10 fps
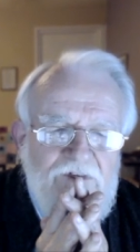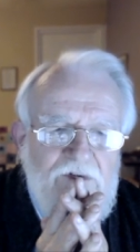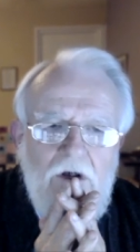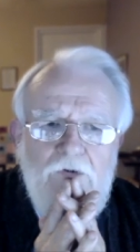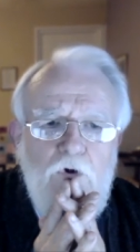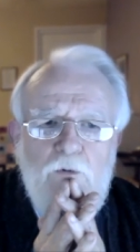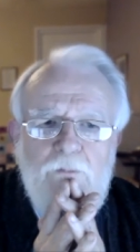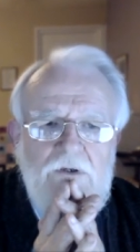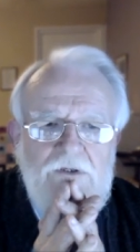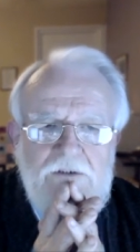a
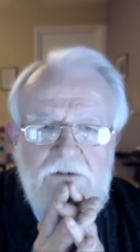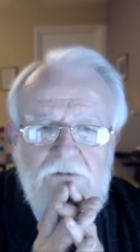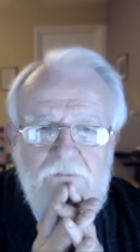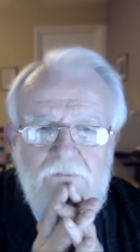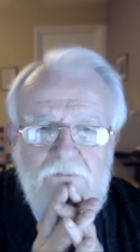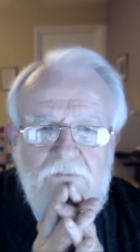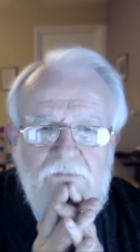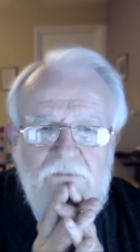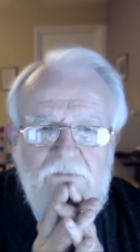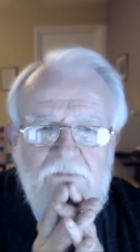nobody.
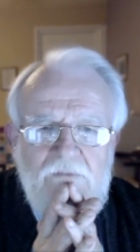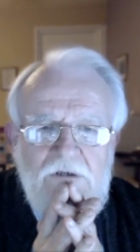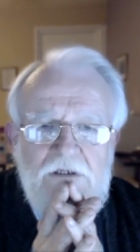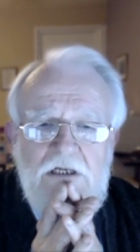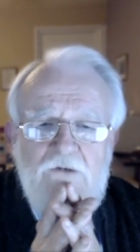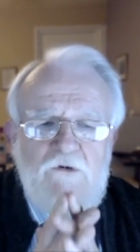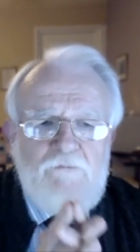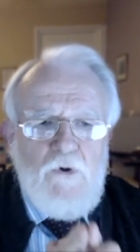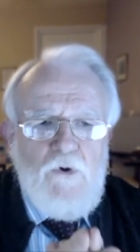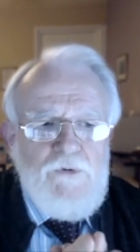And he was
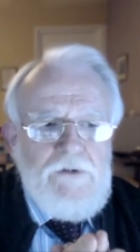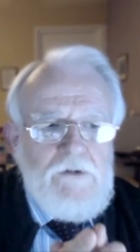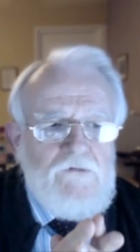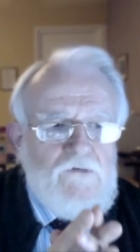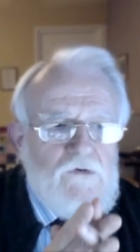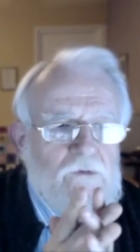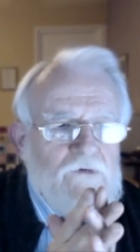born into a